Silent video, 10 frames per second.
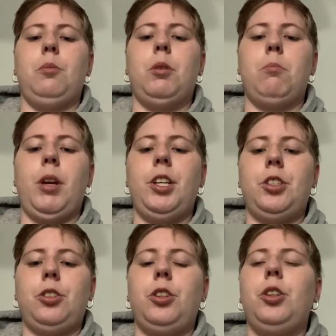but make
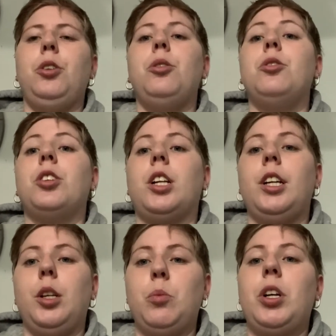sure you use a
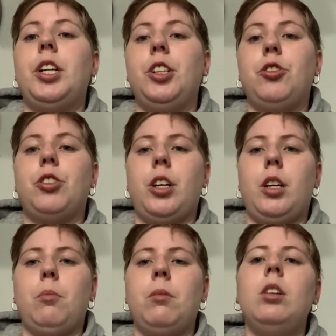clean one each time,